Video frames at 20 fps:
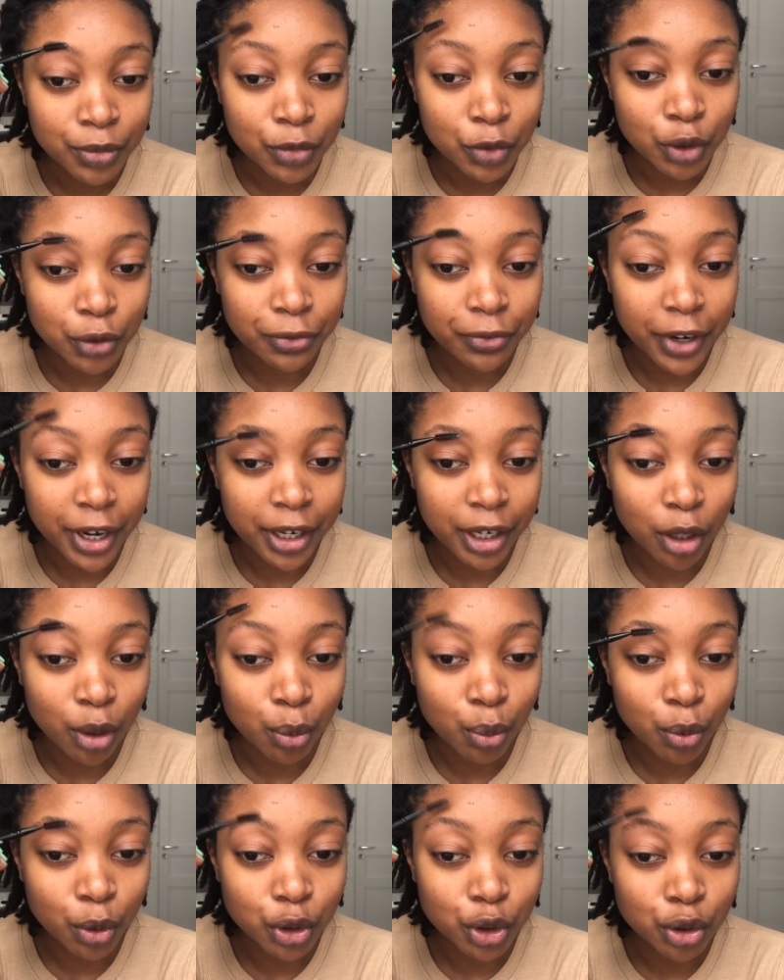to find
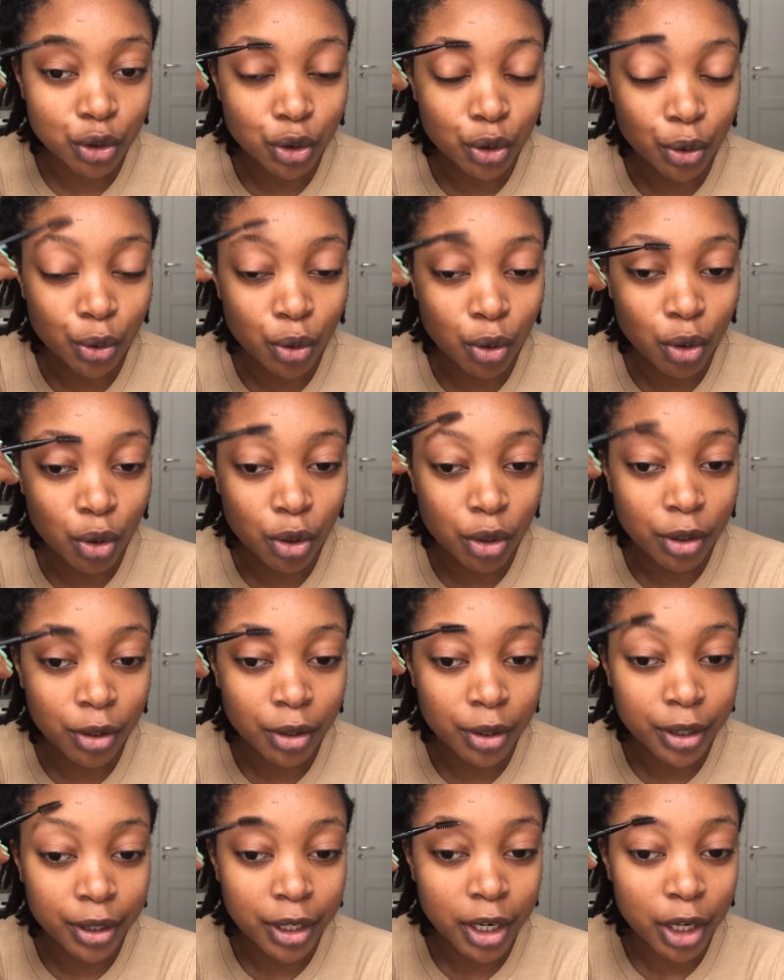out what
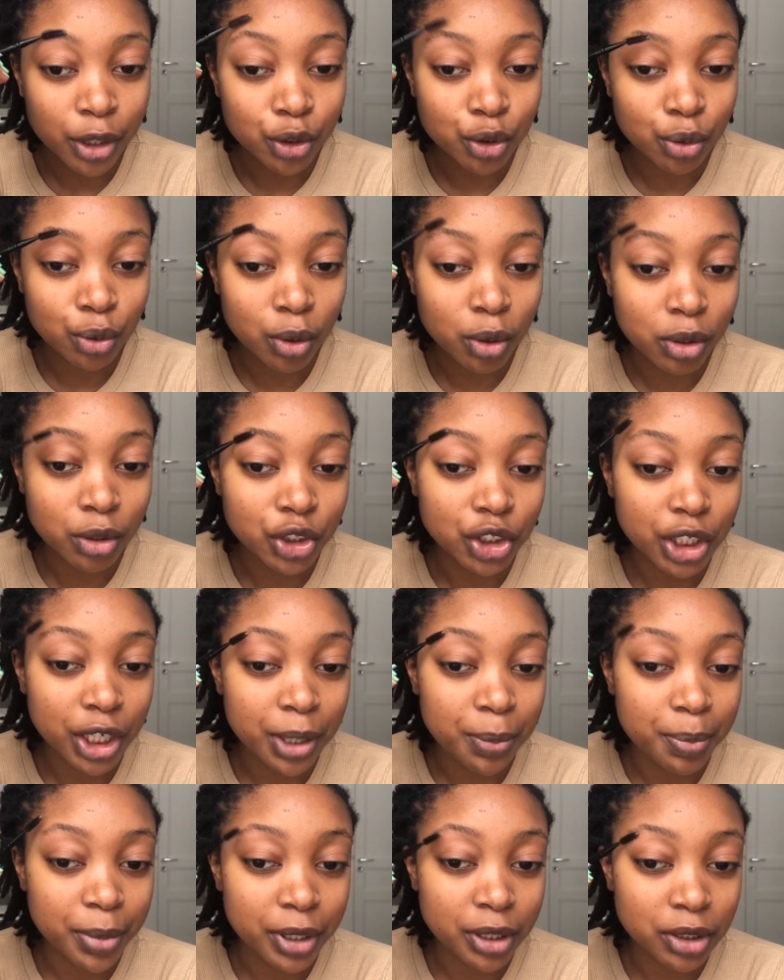your natural
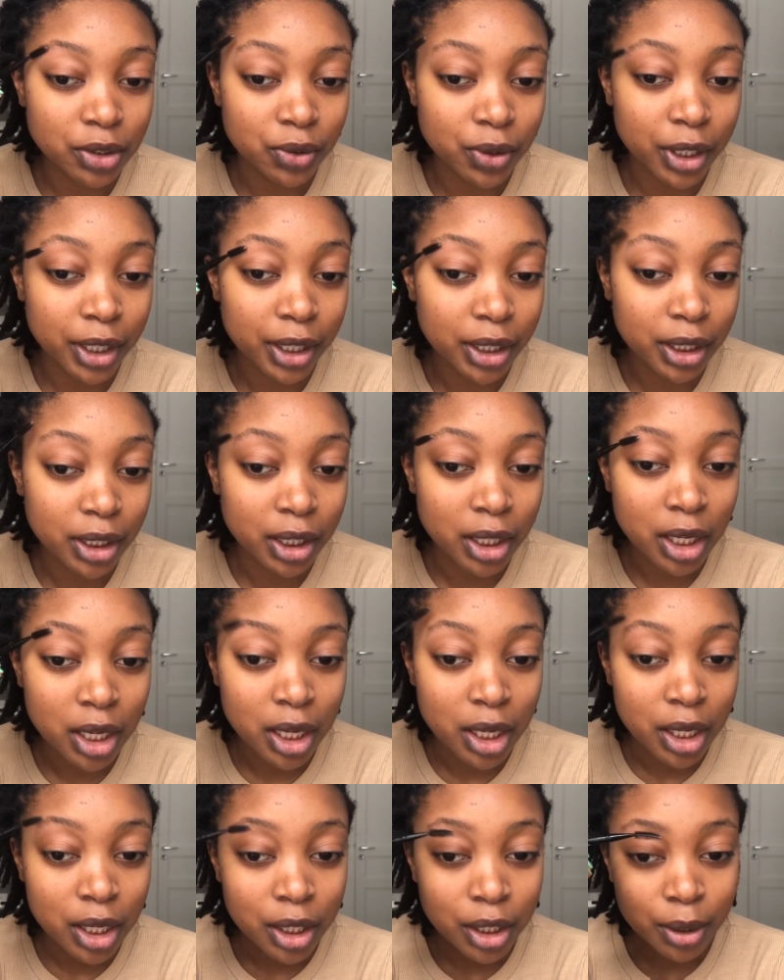shape is, right?
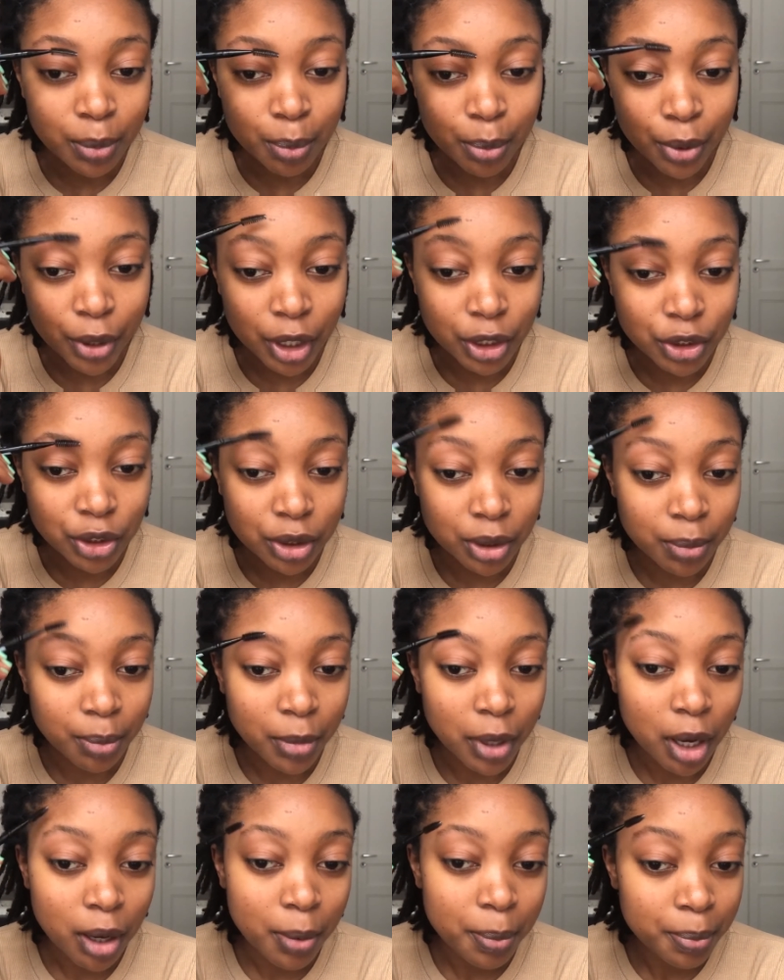Brush them
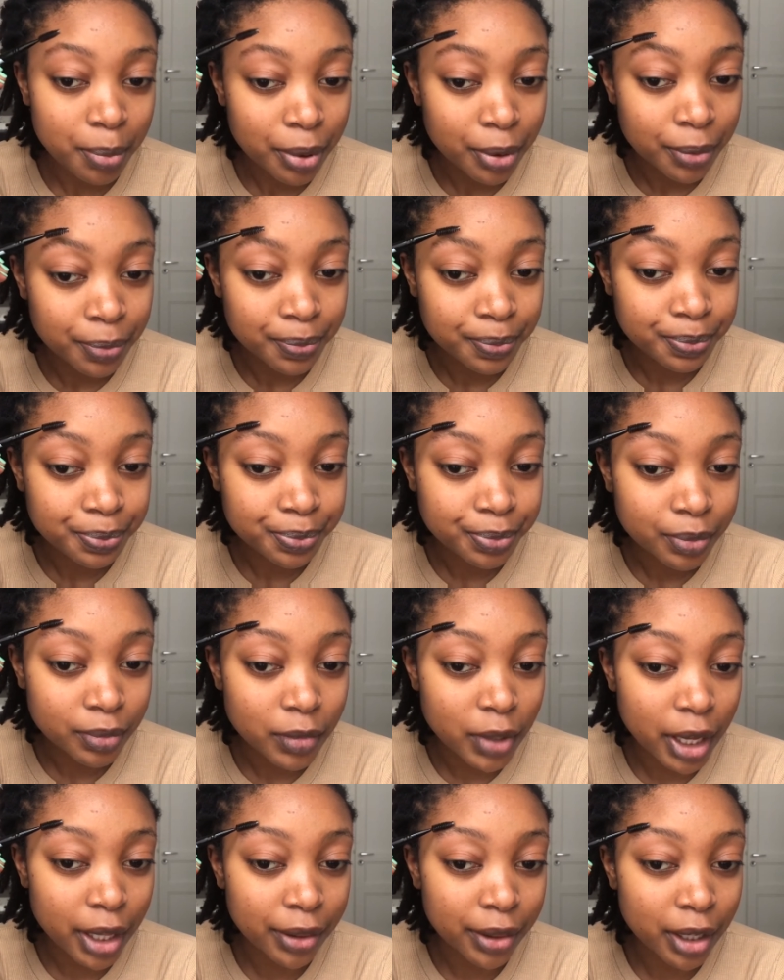up
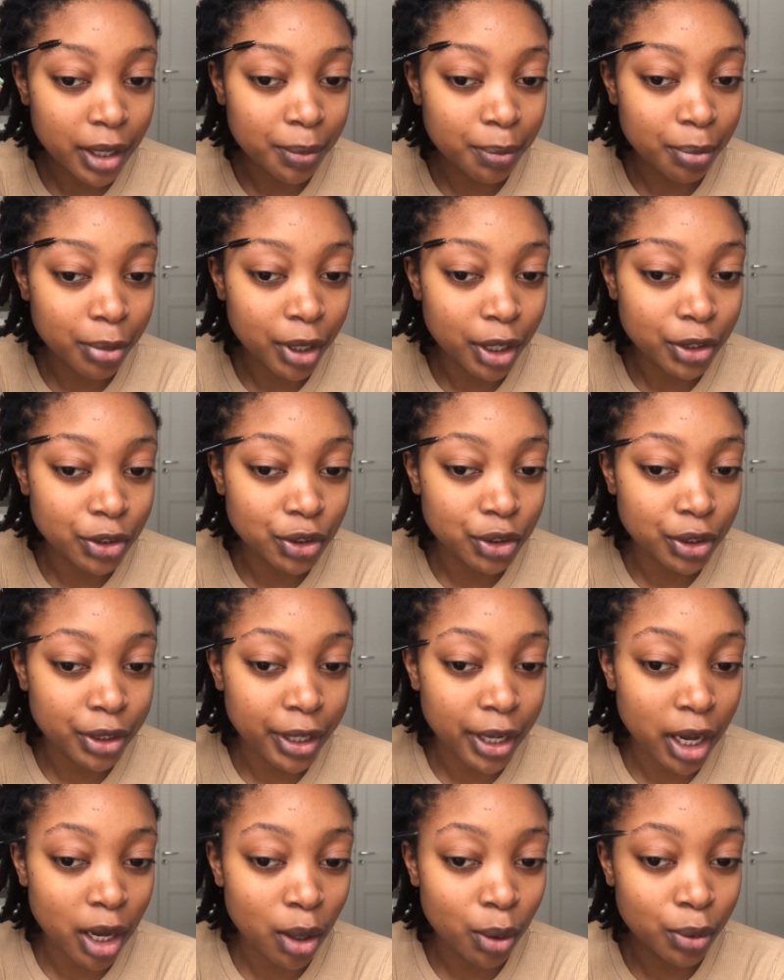and then brush
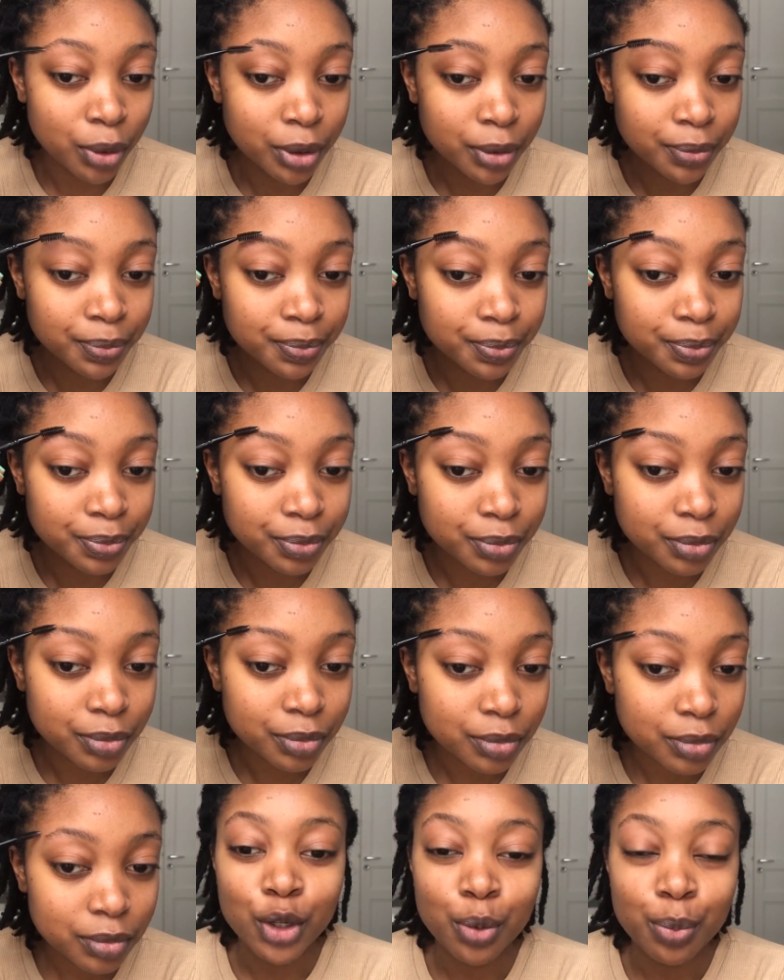down.
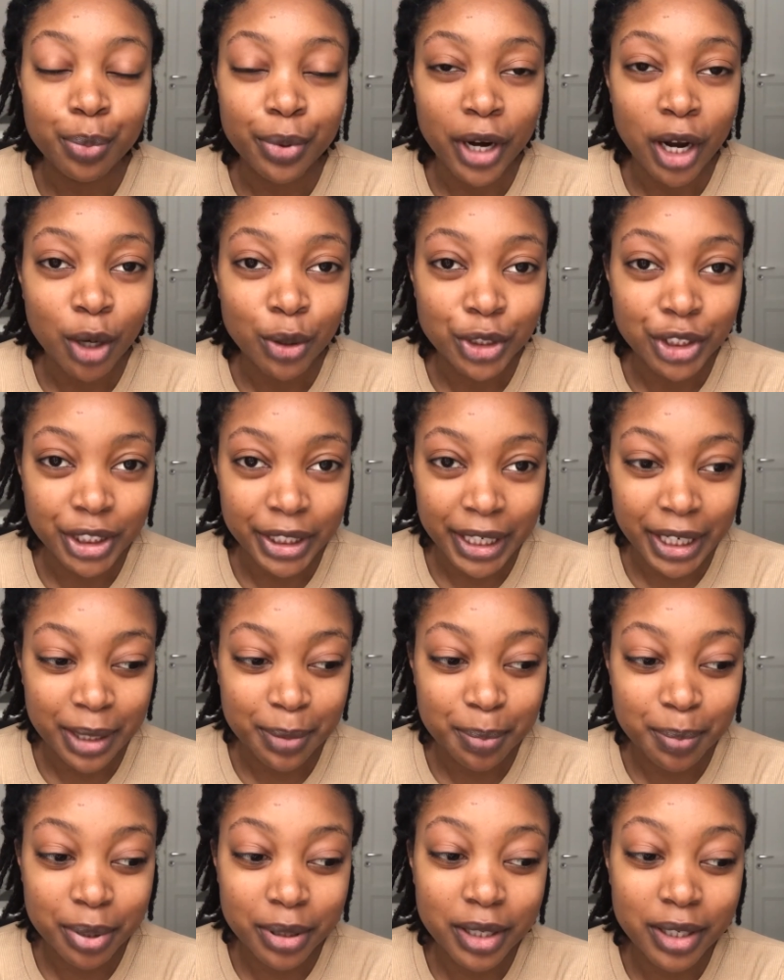Your brow
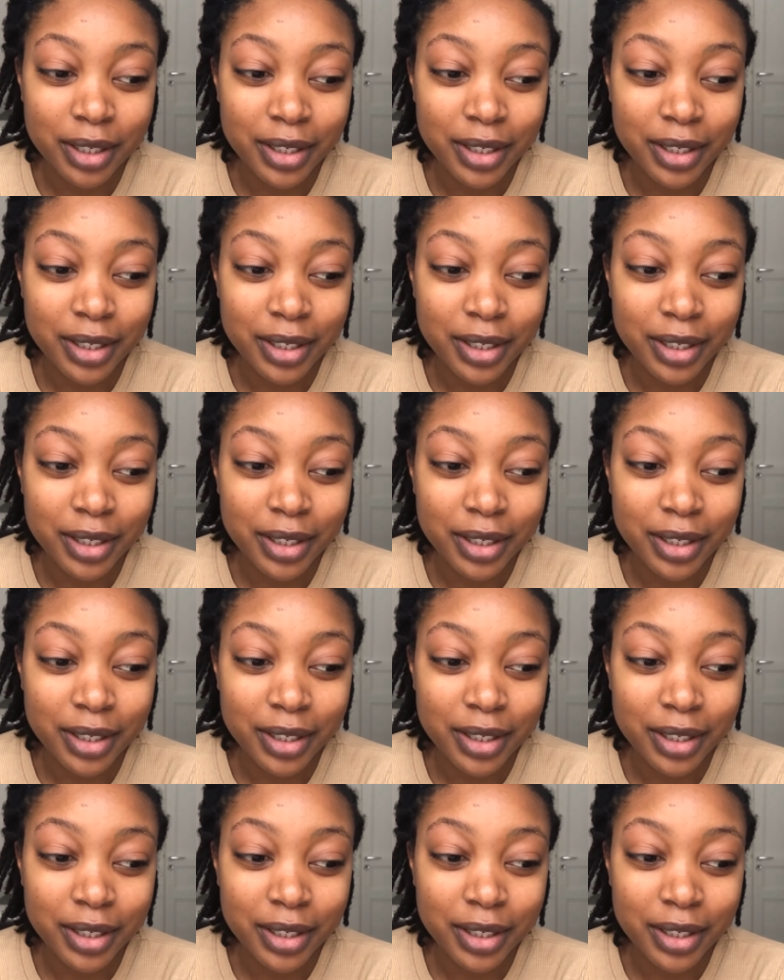shape